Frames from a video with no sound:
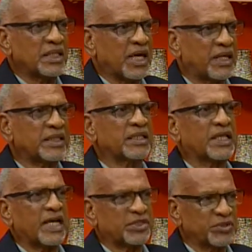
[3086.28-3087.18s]
they had in the
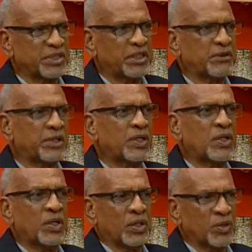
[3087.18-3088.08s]
Castries area,
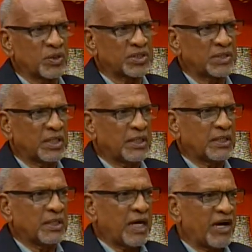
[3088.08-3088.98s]
those
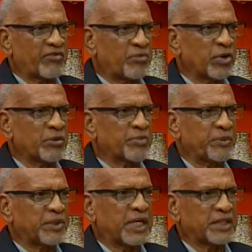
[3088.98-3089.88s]
half-brown
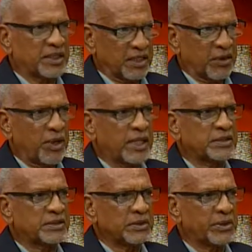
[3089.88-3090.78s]
people that think they're
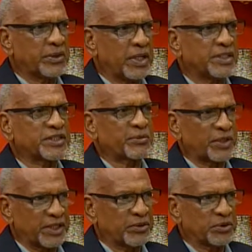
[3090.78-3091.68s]
white, you know, and
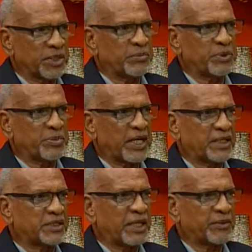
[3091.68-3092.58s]
supported UWP at
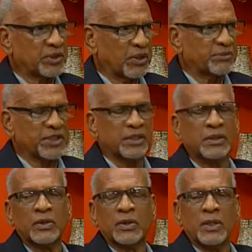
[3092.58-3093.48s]
the time in Compton.
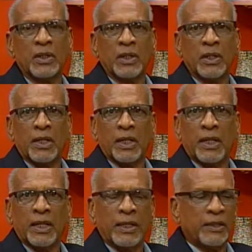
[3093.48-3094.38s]

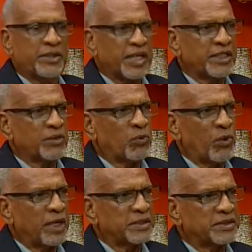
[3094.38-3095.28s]
They didn't
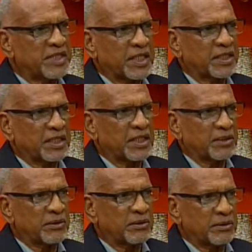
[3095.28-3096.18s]
want
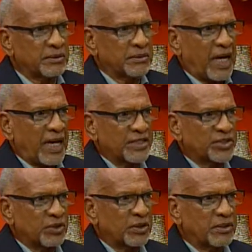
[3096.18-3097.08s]
technical
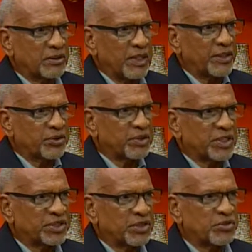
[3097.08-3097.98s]
hands-on
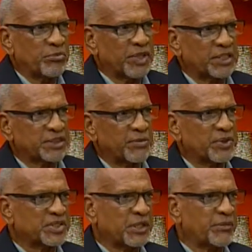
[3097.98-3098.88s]
education to mix up
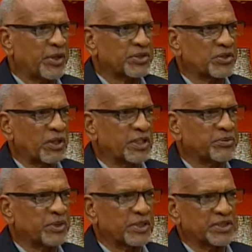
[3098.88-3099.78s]
with St. Mary's
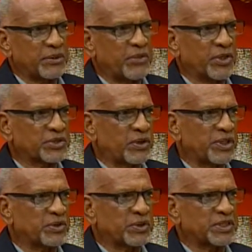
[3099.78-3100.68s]
College, because St. Mary's
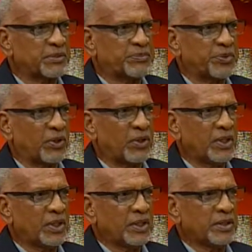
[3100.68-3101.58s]
College was a pure,
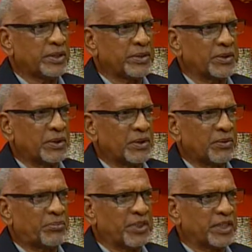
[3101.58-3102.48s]
you know,
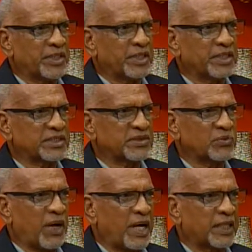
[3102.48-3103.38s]
brothers,
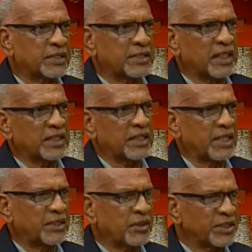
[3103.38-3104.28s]
white,
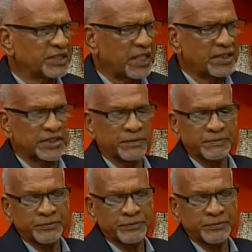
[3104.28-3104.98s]
that nonsense.